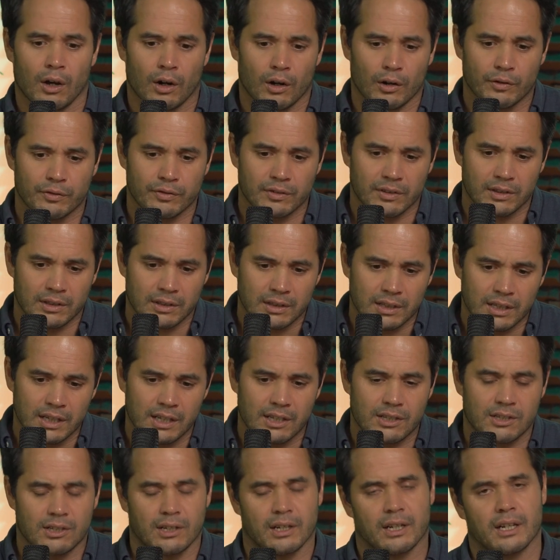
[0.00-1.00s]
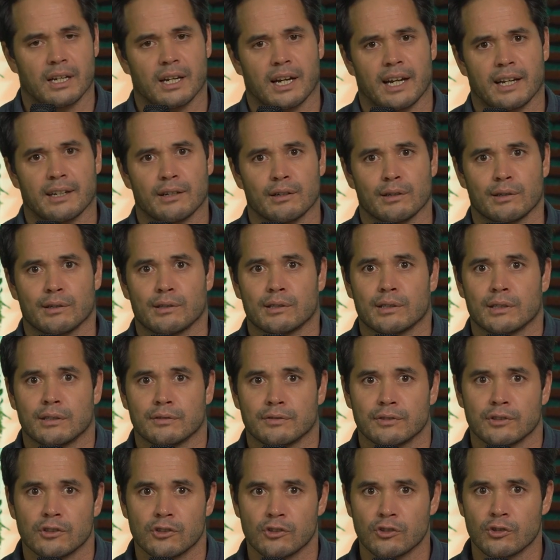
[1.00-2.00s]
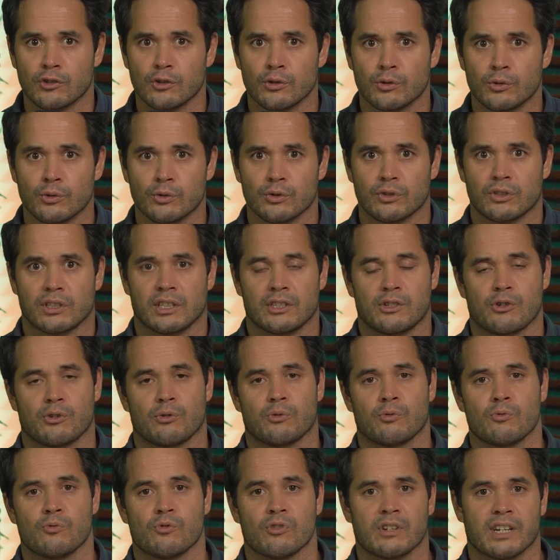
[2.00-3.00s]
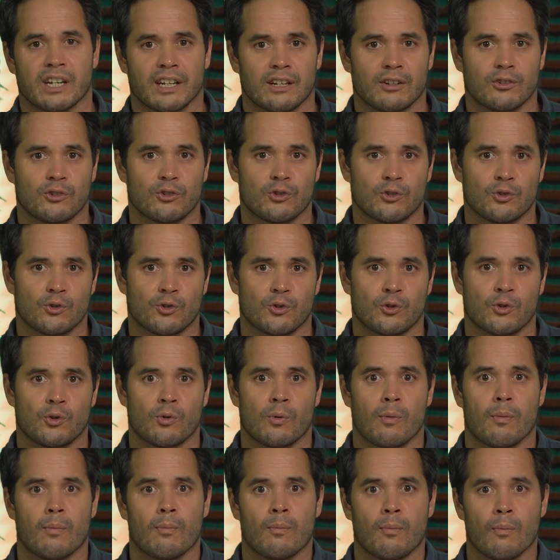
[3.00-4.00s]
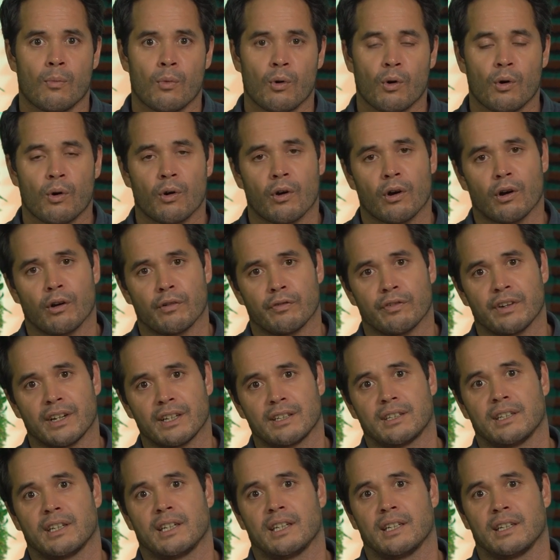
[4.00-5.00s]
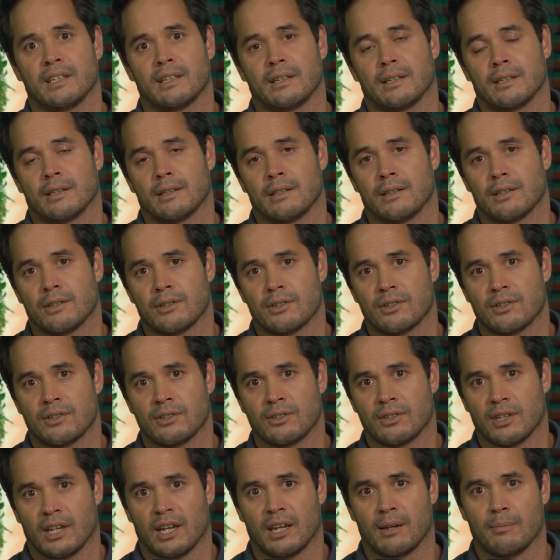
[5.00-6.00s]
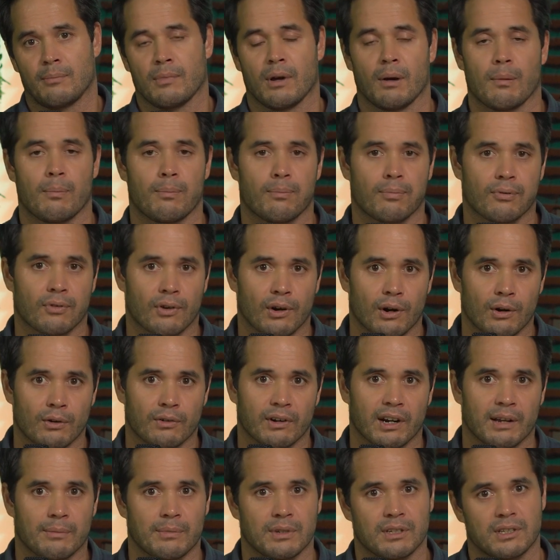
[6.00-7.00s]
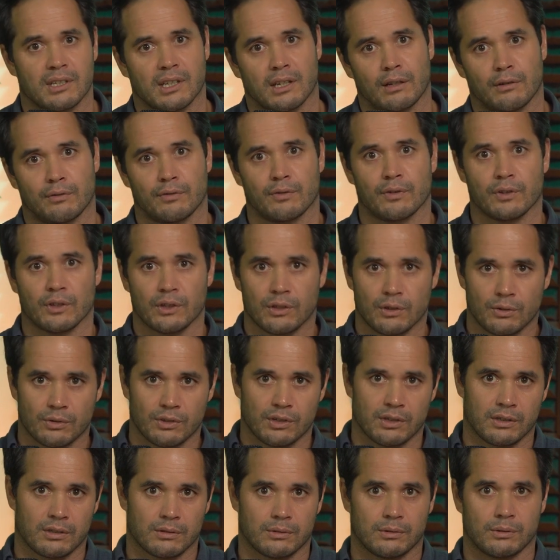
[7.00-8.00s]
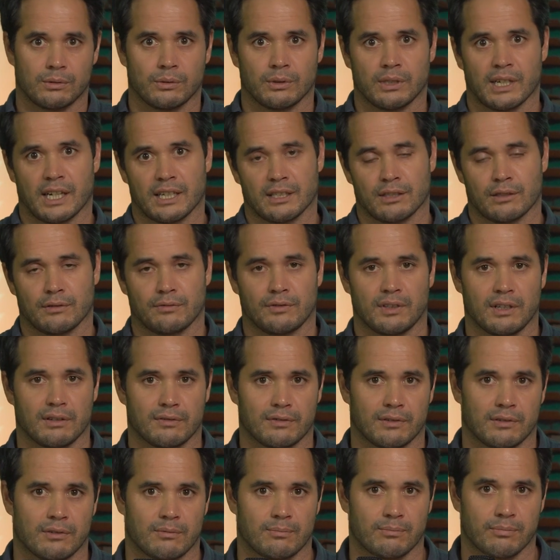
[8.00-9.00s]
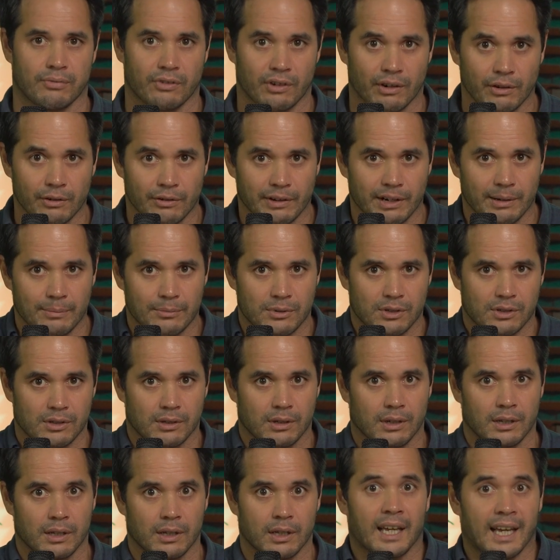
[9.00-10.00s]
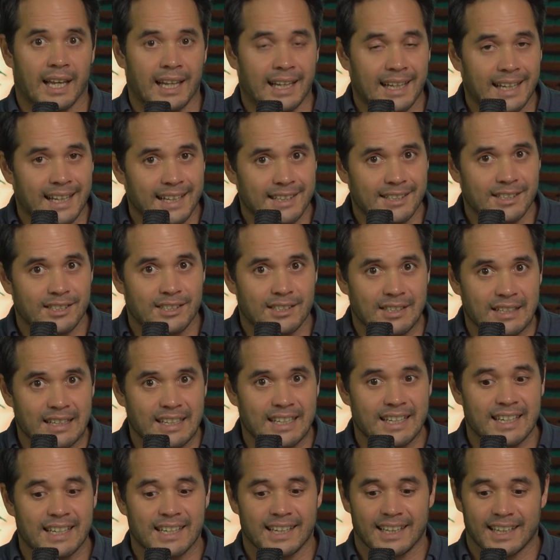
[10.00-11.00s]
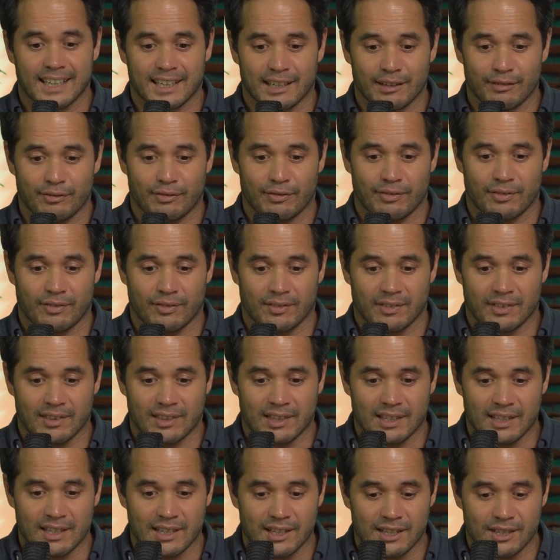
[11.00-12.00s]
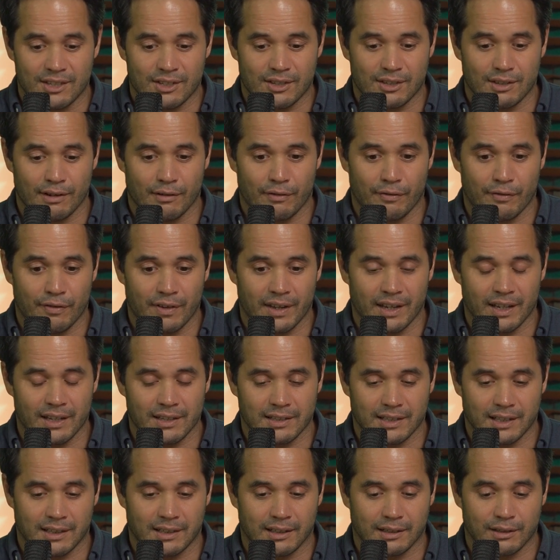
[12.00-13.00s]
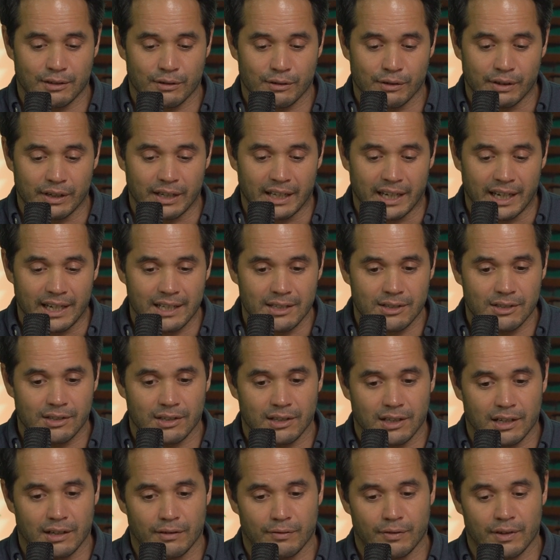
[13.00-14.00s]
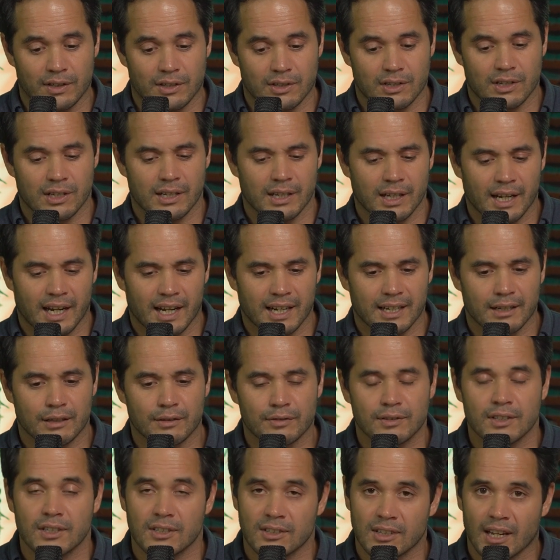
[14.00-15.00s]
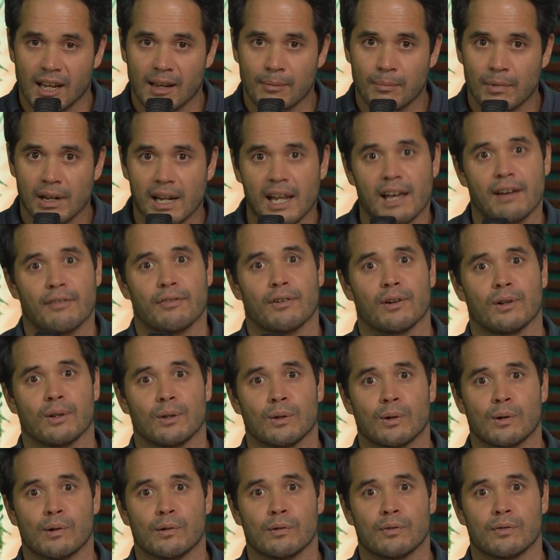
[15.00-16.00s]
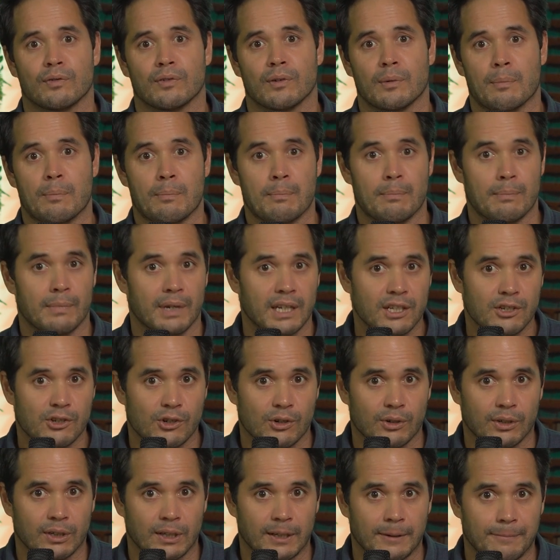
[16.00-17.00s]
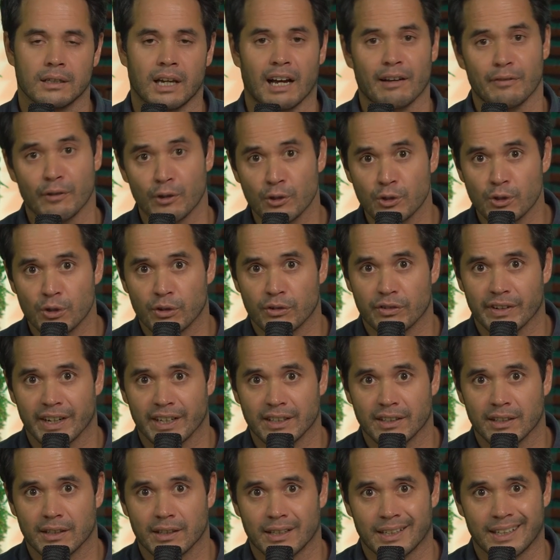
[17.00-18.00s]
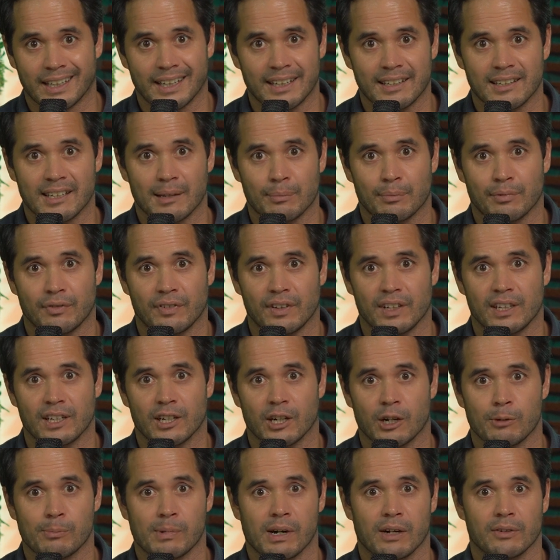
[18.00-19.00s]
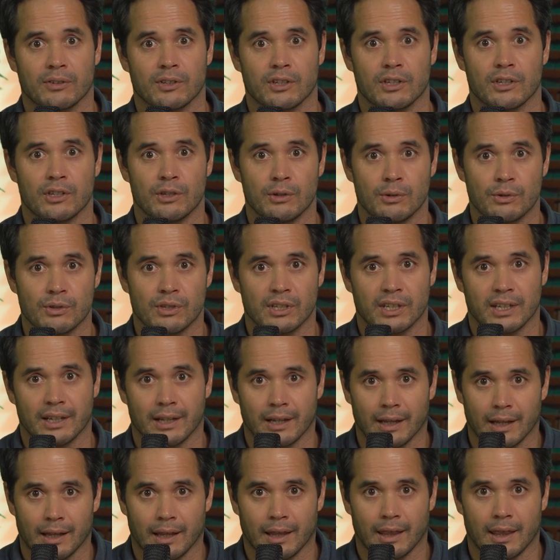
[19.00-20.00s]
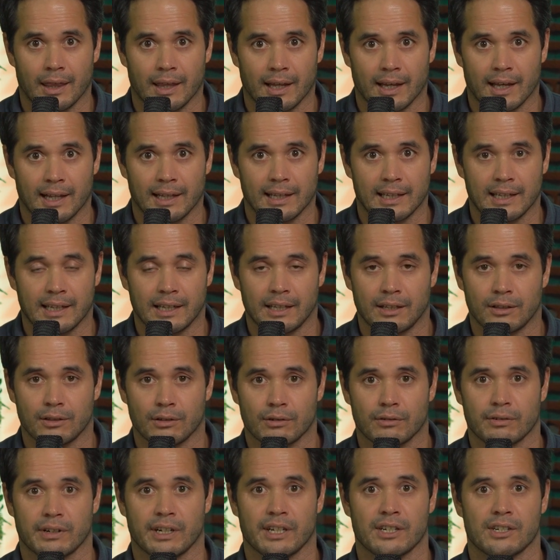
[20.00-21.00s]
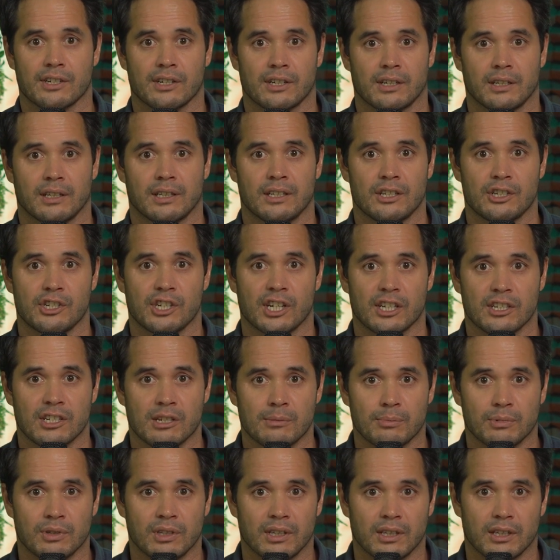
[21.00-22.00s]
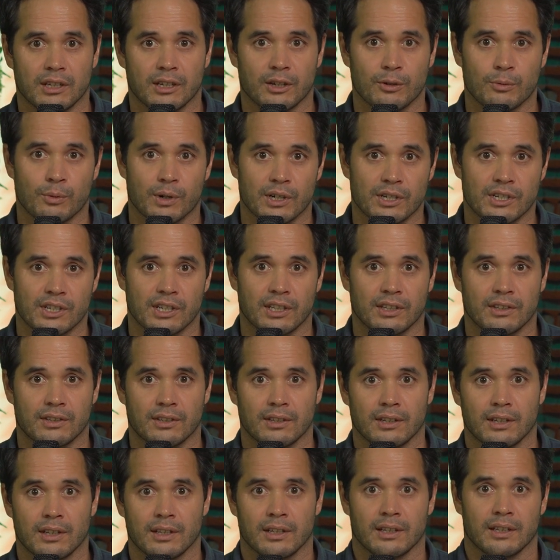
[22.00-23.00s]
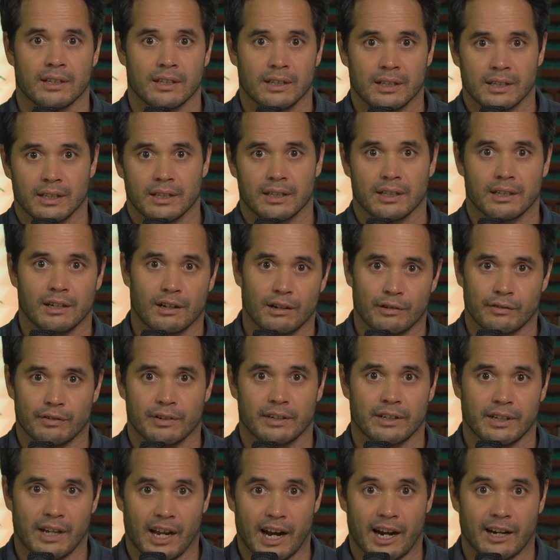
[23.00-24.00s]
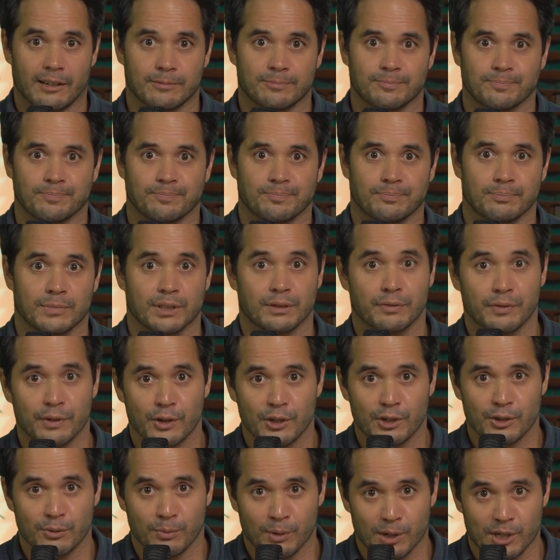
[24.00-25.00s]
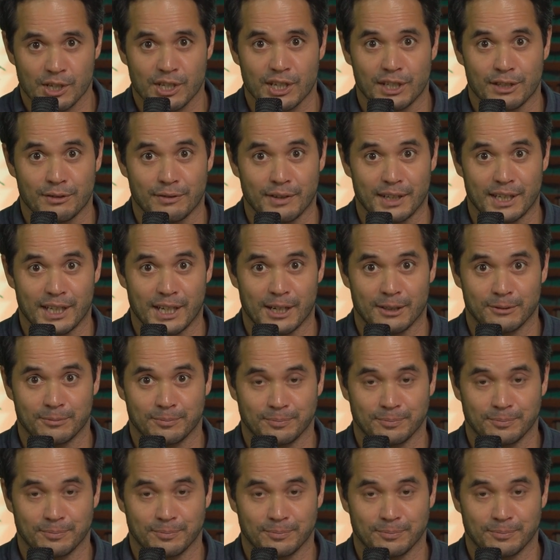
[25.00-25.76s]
of these kind of tools, that you can do more of it in the same program instead of using all kinds of different programs. And let's see if these things that it creates, if it's kind of the same level of Midjourney. I've also created an in-depth video about using Dall-E integration in ChatGPT. You can watch it over there. But first, watch this video.